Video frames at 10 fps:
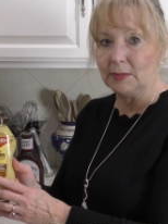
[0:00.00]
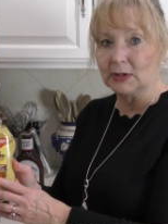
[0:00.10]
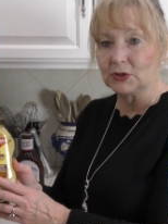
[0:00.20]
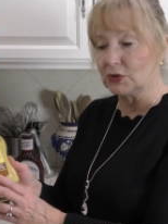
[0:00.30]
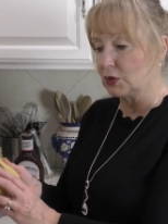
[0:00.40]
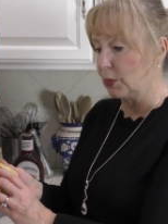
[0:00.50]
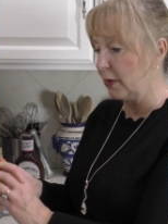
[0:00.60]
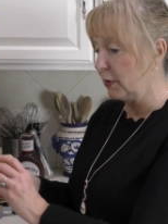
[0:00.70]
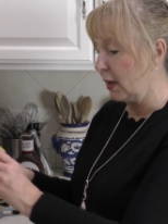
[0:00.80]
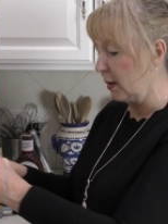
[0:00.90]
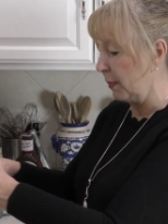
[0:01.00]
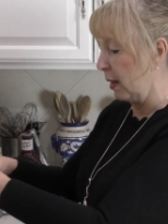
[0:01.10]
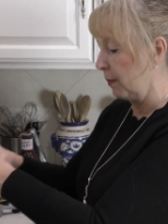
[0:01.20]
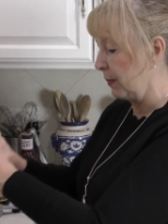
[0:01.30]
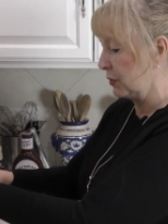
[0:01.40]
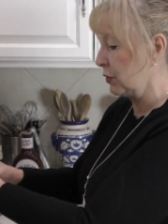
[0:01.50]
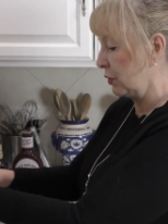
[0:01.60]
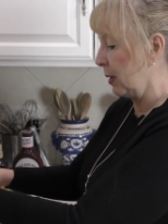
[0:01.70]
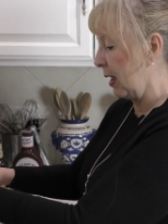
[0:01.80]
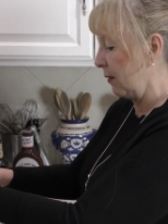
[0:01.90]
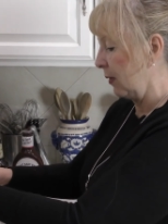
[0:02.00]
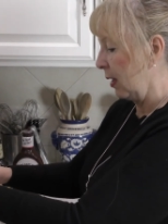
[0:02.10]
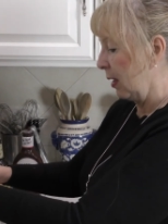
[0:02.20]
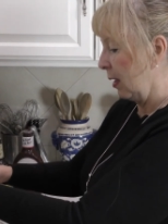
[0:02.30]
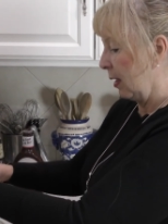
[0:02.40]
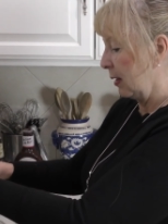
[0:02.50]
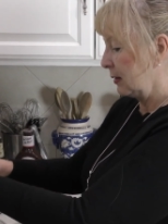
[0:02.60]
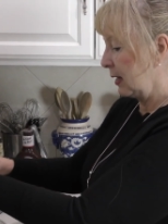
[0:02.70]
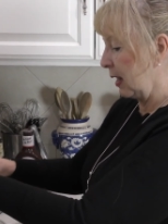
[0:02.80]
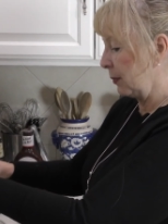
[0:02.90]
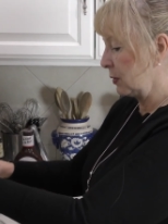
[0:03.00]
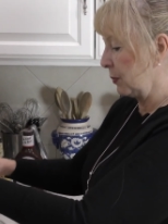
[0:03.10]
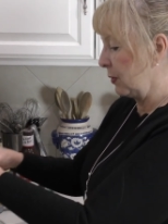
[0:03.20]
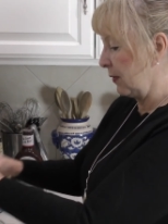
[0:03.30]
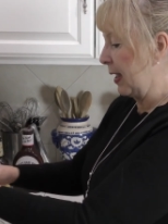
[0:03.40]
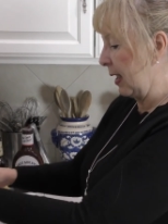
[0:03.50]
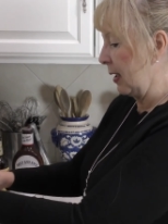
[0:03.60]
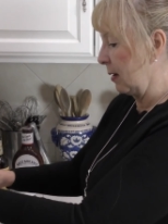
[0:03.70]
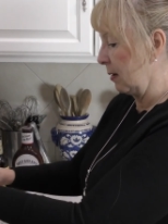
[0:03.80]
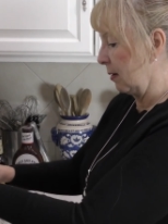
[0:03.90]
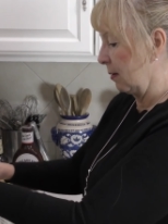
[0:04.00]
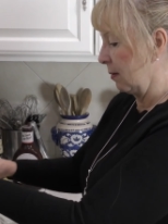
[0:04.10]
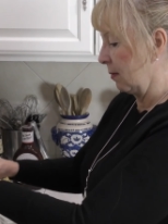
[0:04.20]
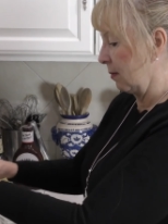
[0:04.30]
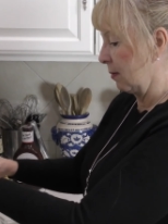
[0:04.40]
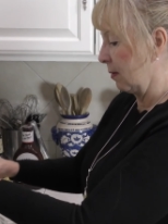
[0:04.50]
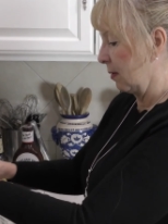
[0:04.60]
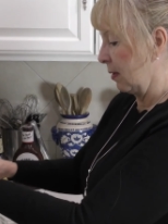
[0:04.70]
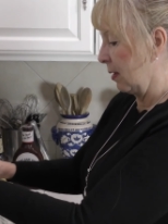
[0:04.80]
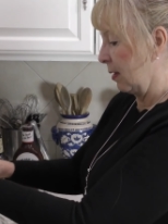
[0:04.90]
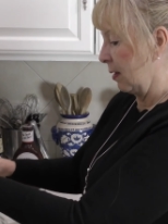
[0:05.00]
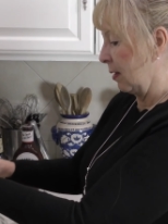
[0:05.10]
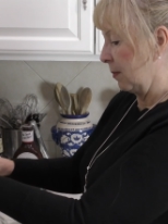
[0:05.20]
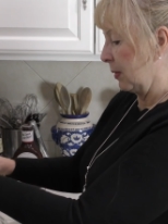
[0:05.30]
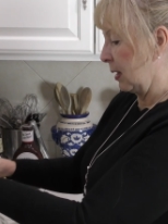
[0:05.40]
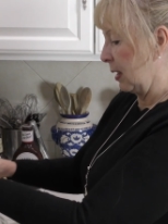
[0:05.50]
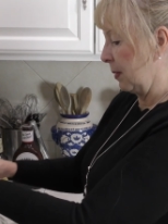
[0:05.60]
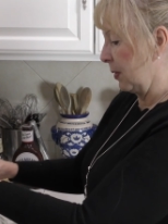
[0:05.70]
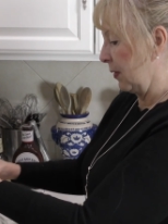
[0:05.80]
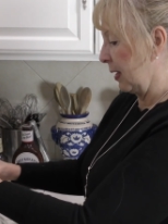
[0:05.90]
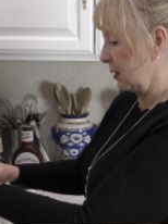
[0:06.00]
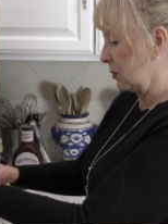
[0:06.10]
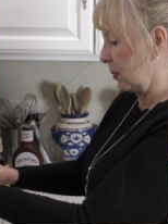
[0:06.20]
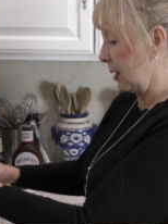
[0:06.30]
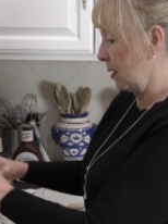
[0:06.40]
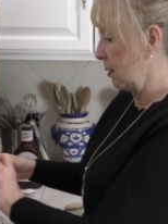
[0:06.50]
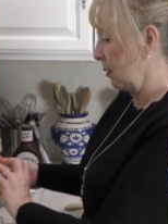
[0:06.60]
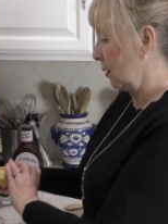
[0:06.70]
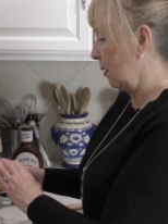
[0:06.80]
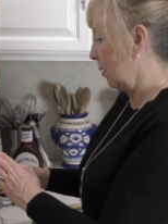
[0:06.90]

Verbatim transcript: mustard. So whatever kind of mustard you have, tablespoon of that. Gonna eyeball that as well.